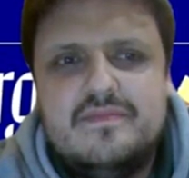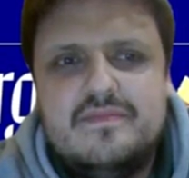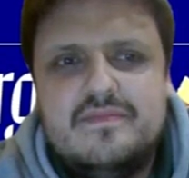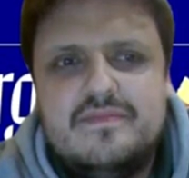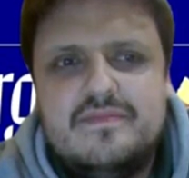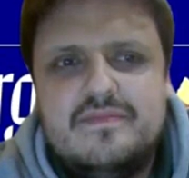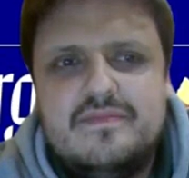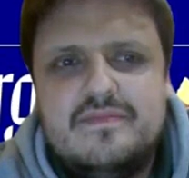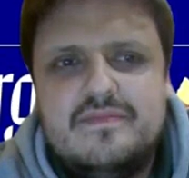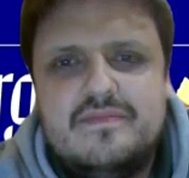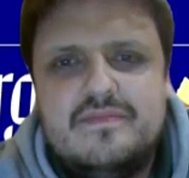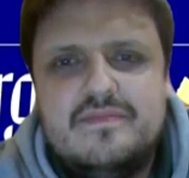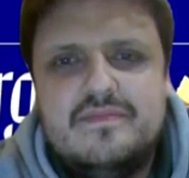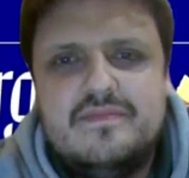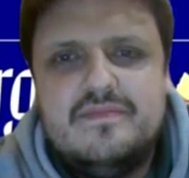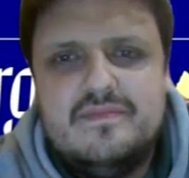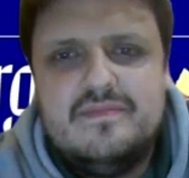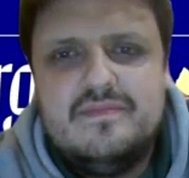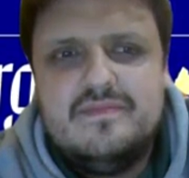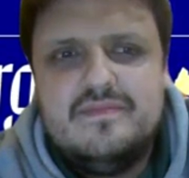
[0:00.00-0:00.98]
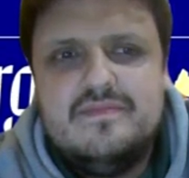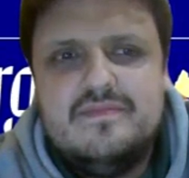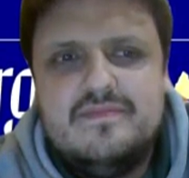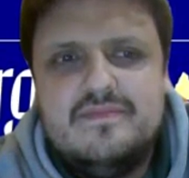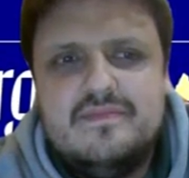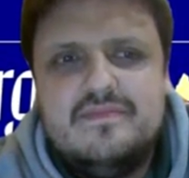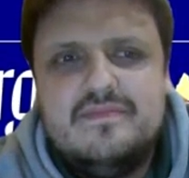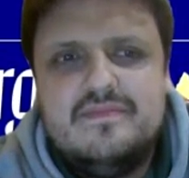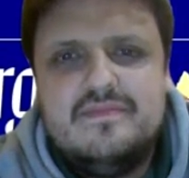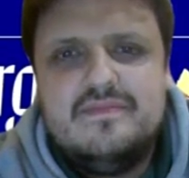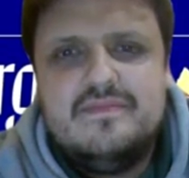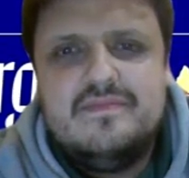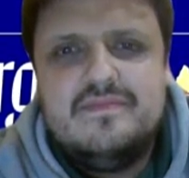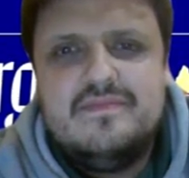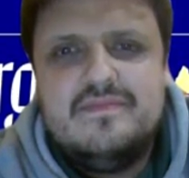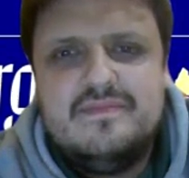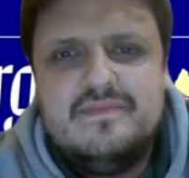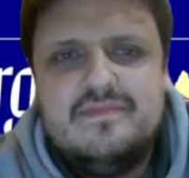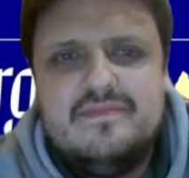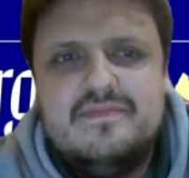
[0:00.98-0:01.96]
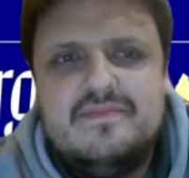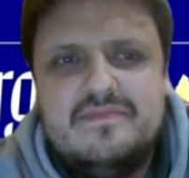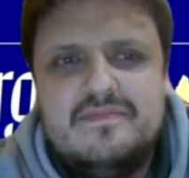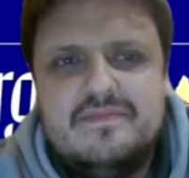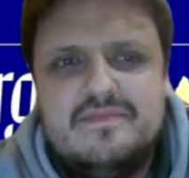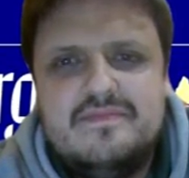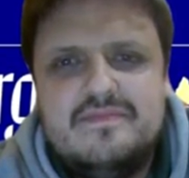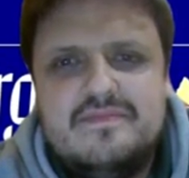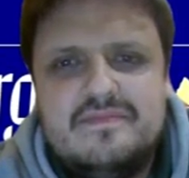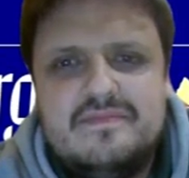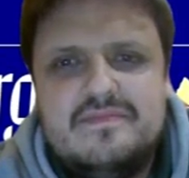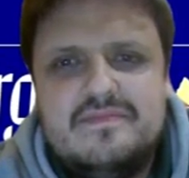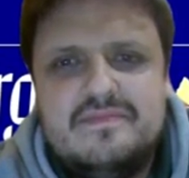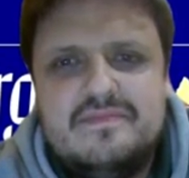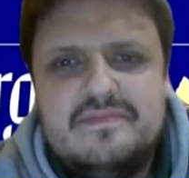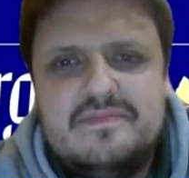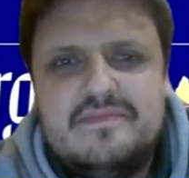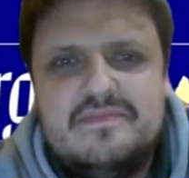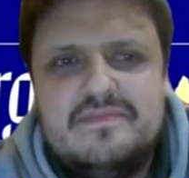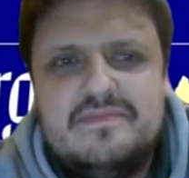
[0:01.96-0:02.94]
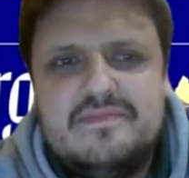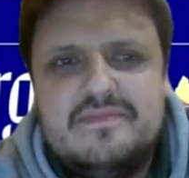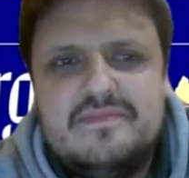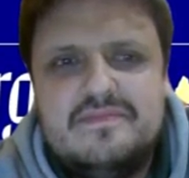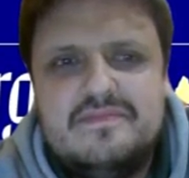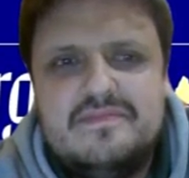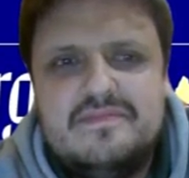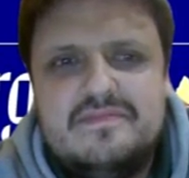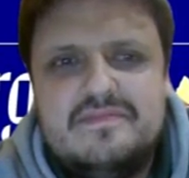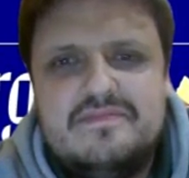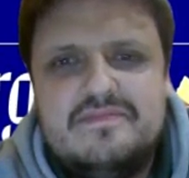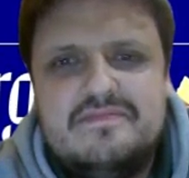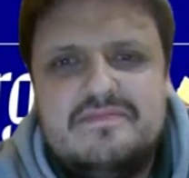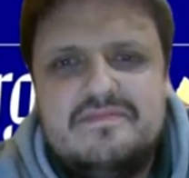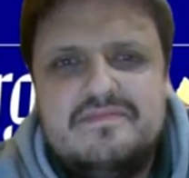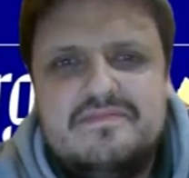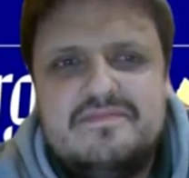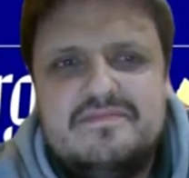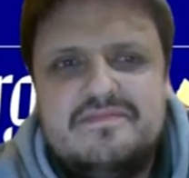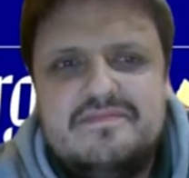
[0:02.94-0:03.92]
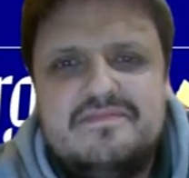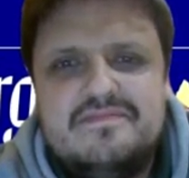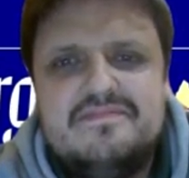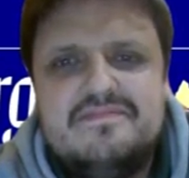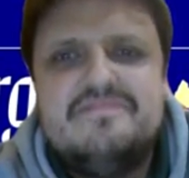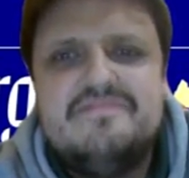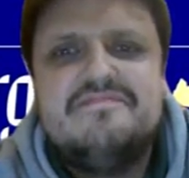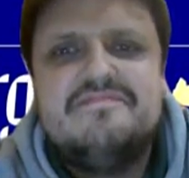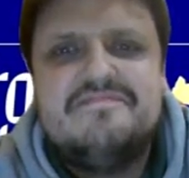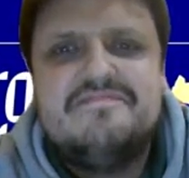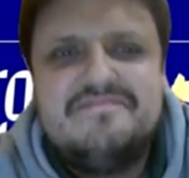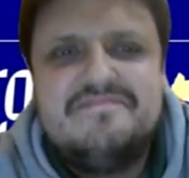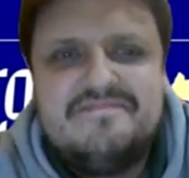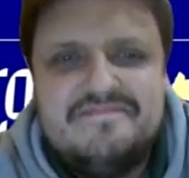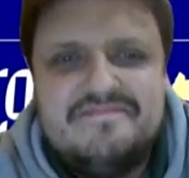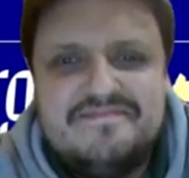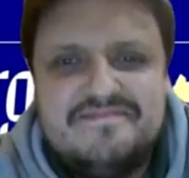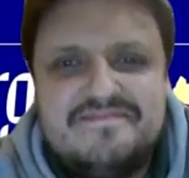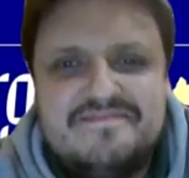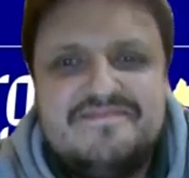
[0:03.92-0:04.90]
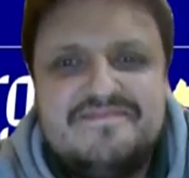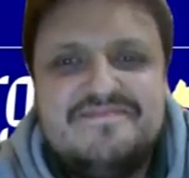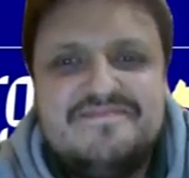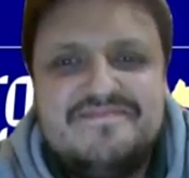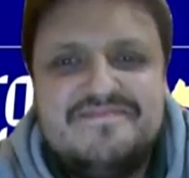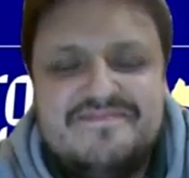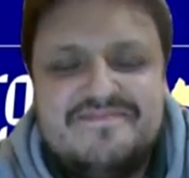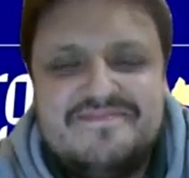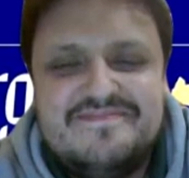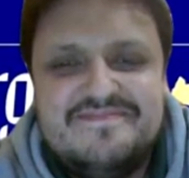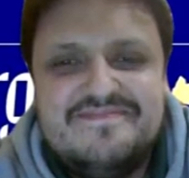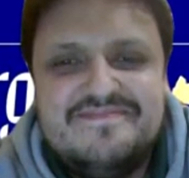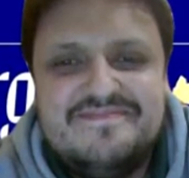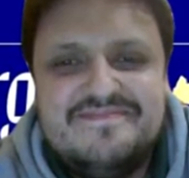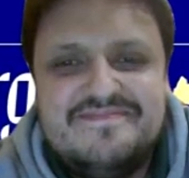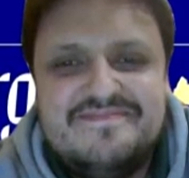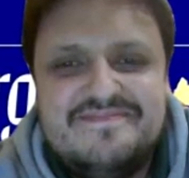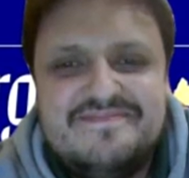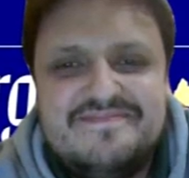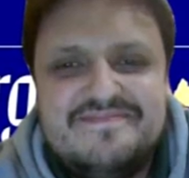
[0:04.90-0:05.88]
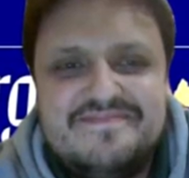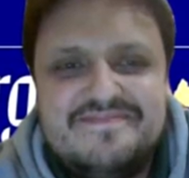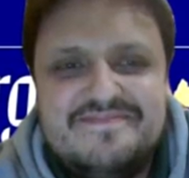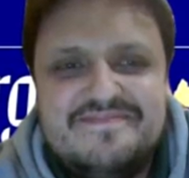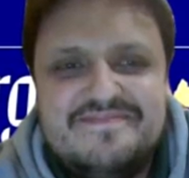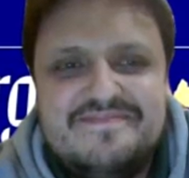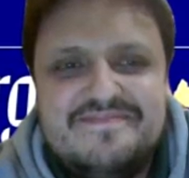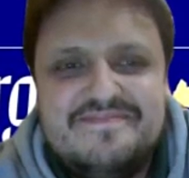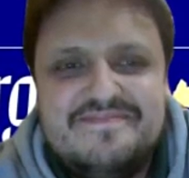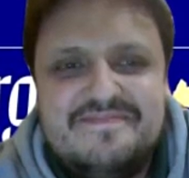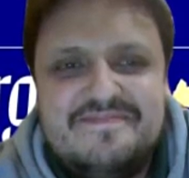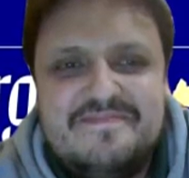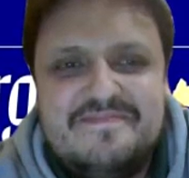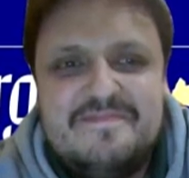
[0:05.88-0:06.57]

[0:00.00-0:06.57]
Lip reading: The person shown says nothing.